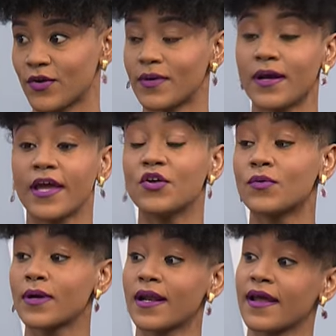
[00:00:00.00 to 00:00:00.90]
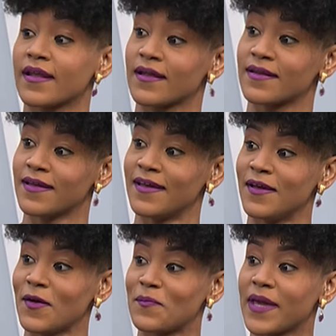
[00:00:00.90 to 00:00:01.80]
Mm. It don't work like that
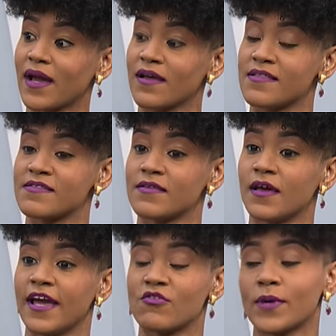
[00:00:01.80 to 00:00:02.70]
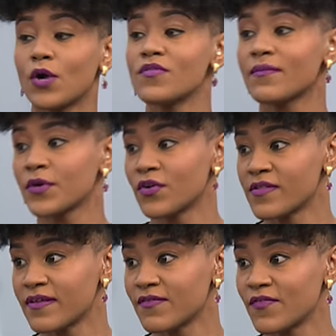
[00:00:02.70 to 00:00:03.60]
because it will be
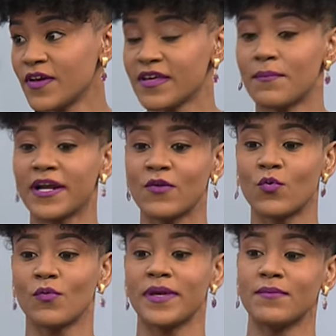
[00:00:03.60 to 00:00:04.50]
counterproductive. Your body won't be